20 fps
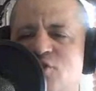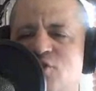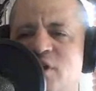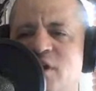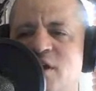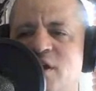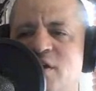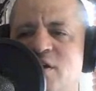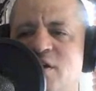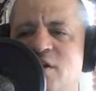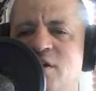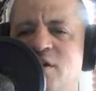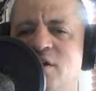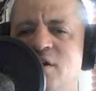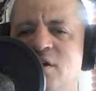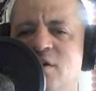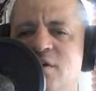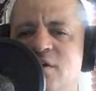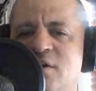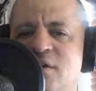Jean.
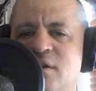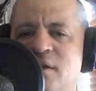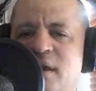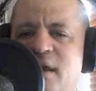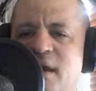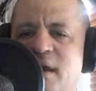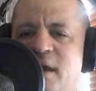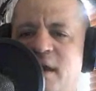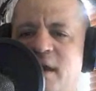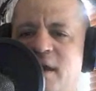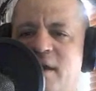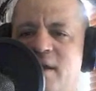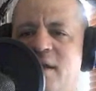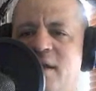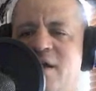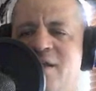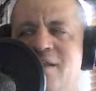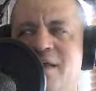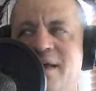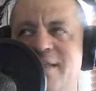
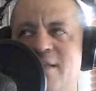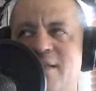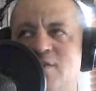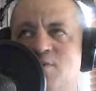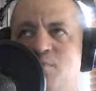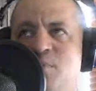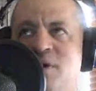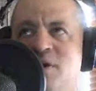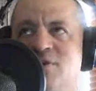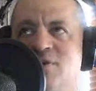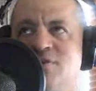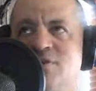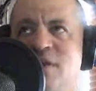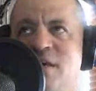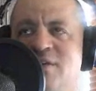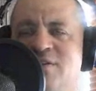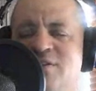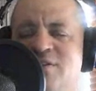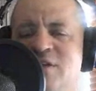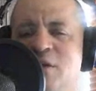And I like this because
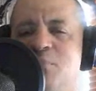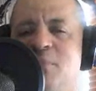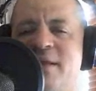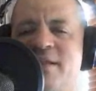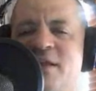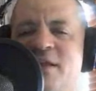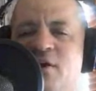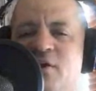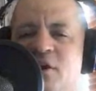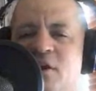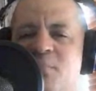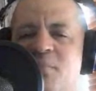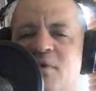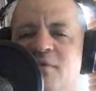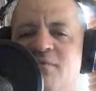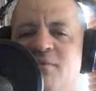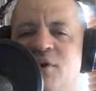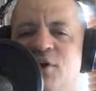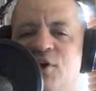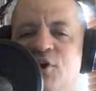they seem like they're going to be
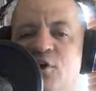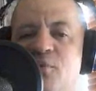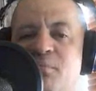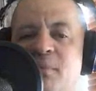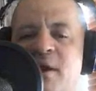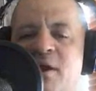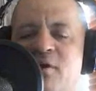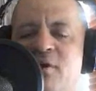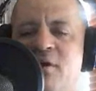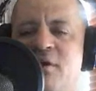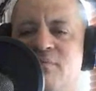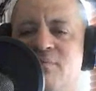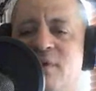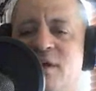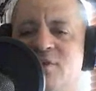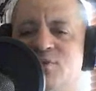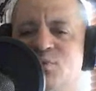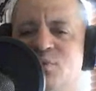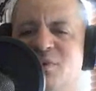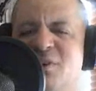a very good pairing if
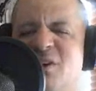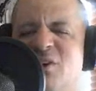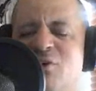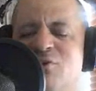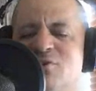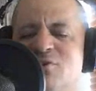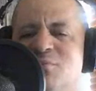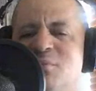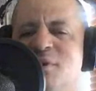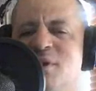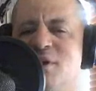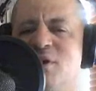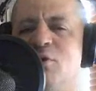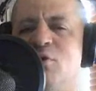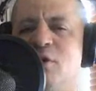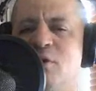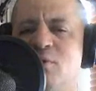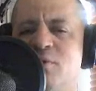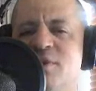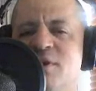that's where they're ultimately
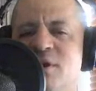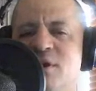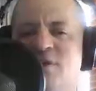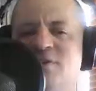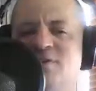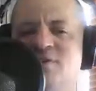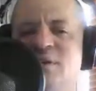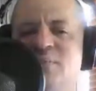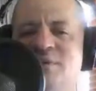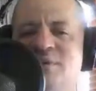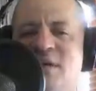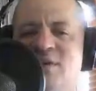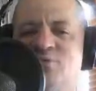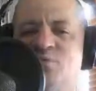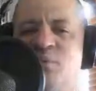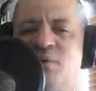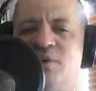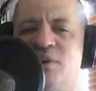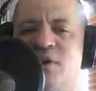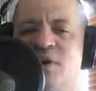going with it. It seems that's
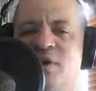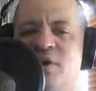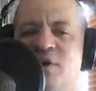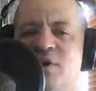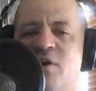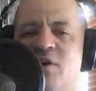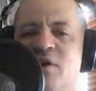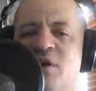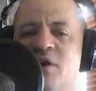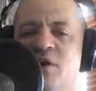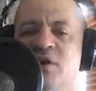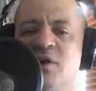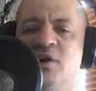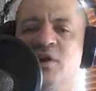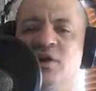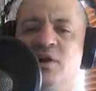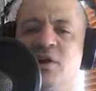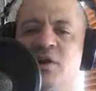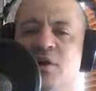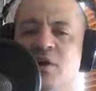what they're
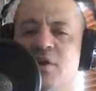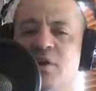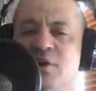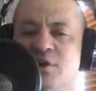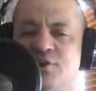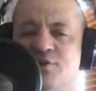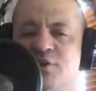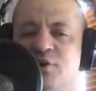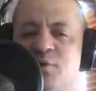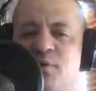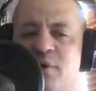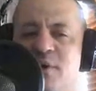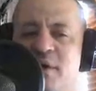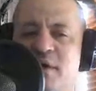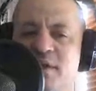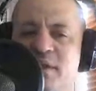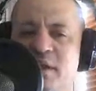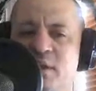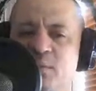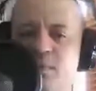doing.
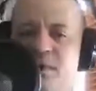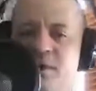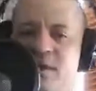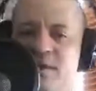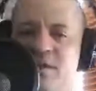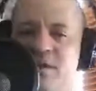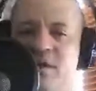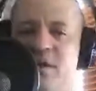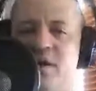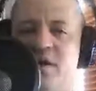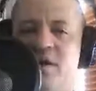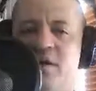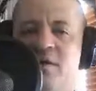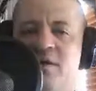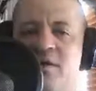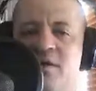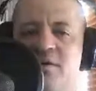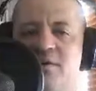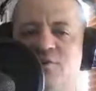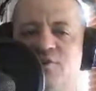And then we get the
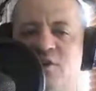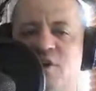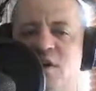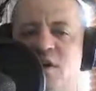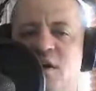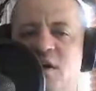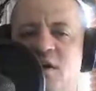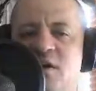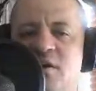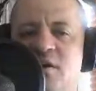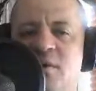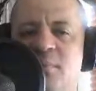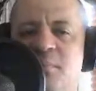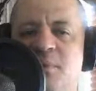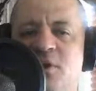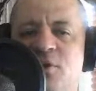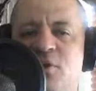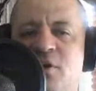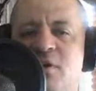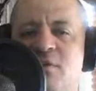Gia
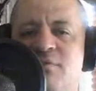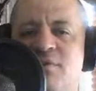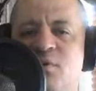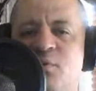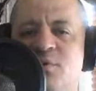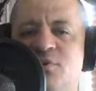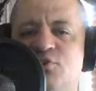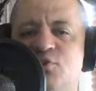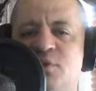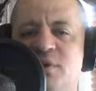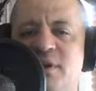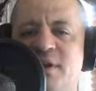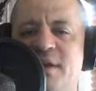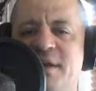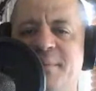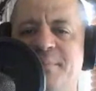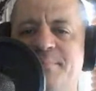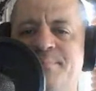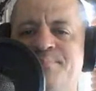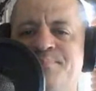Miller interview with
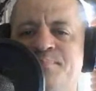Trinity.